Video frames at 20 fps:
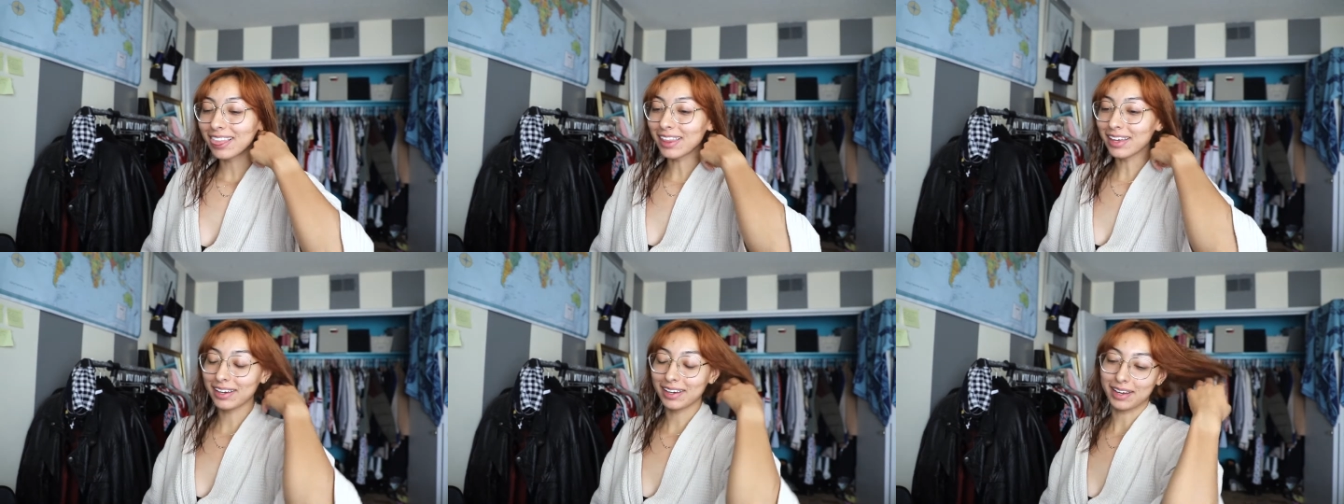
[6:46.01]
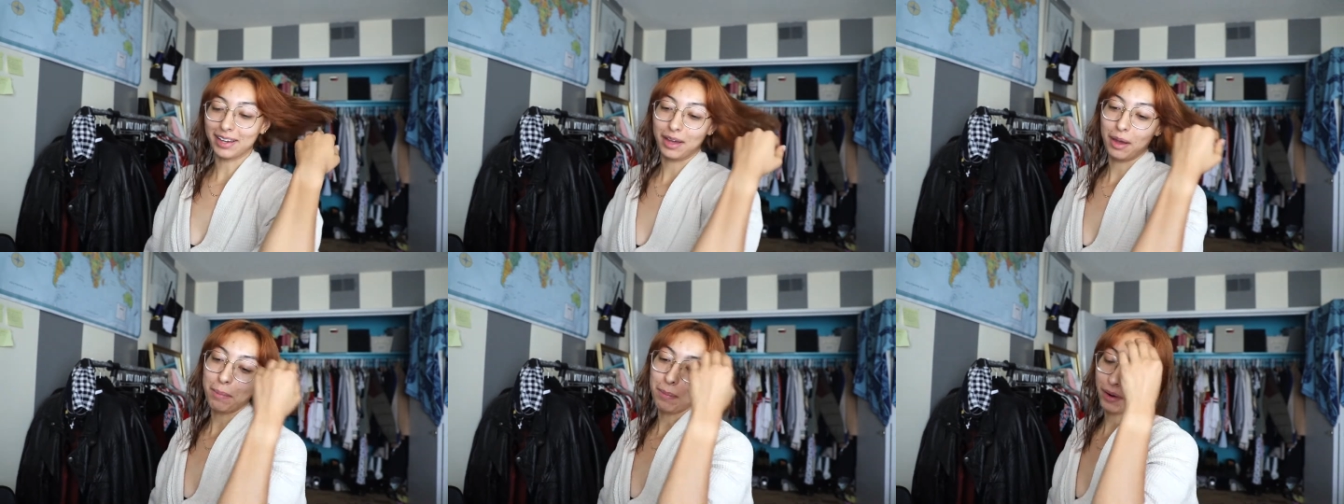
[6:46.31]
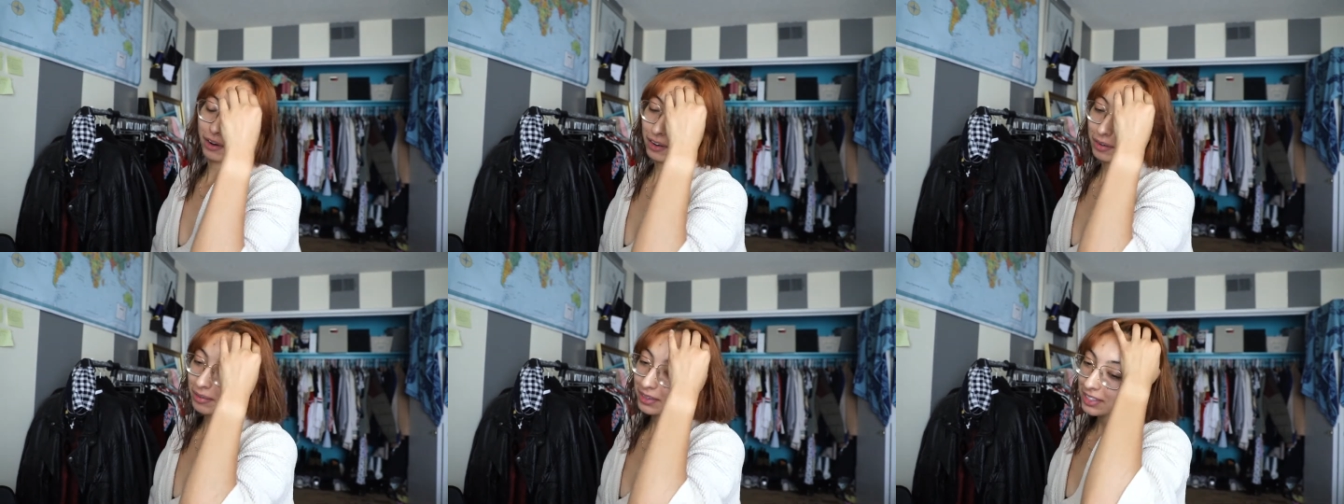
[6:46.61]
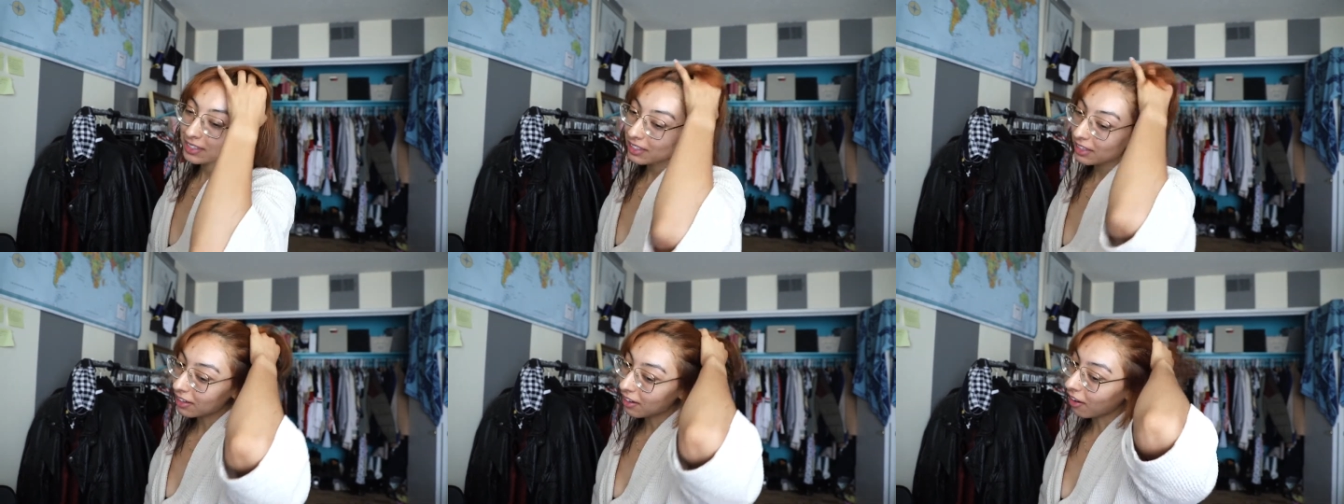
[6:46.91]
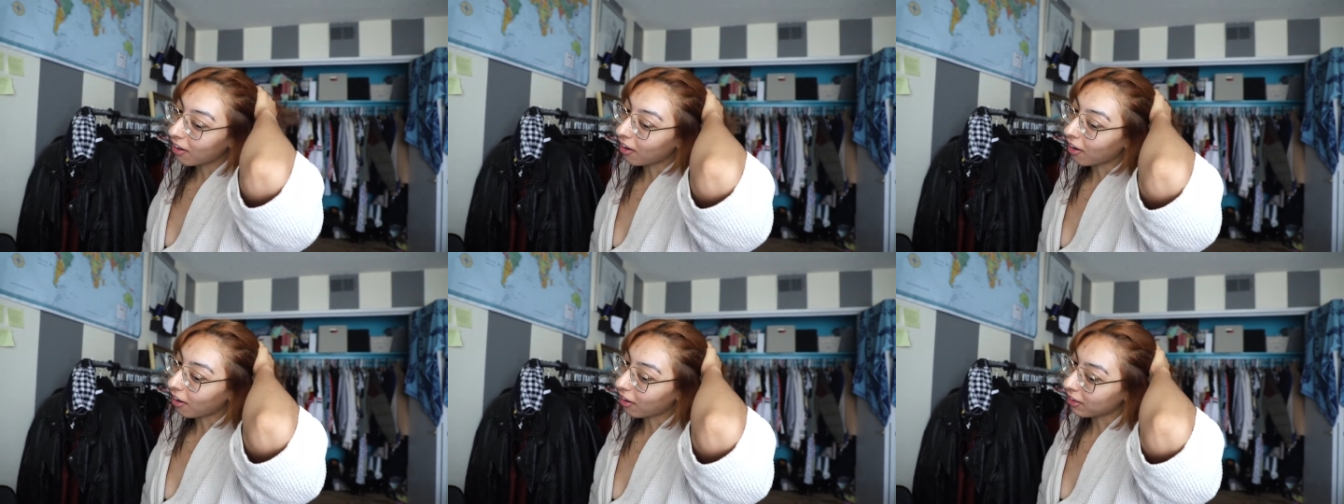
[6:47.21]
like, a part of me is in
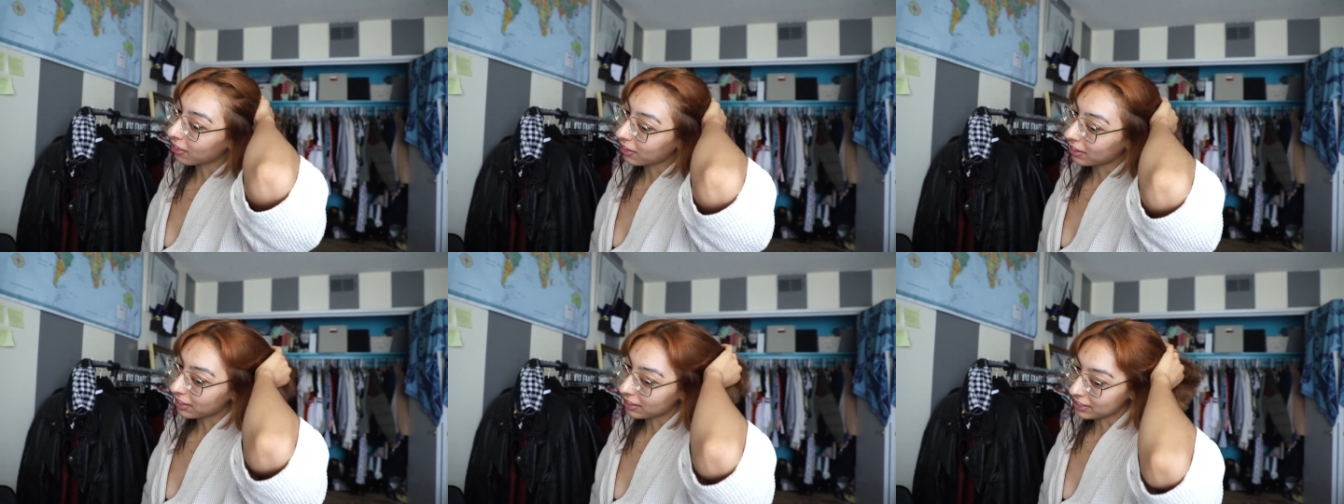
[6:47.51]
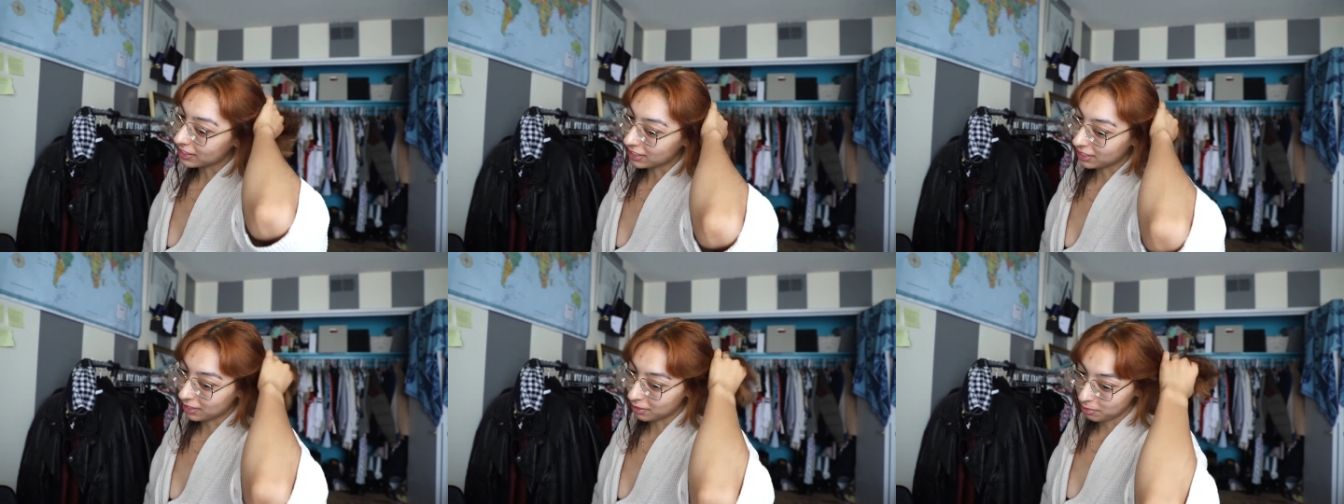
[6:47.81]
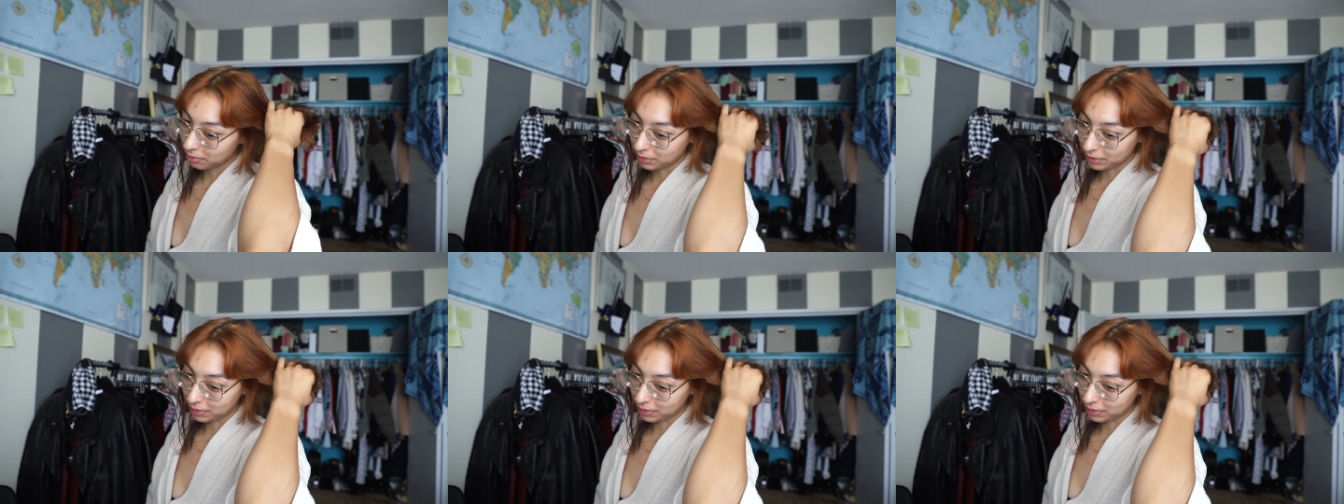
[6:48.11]
awe that I did it,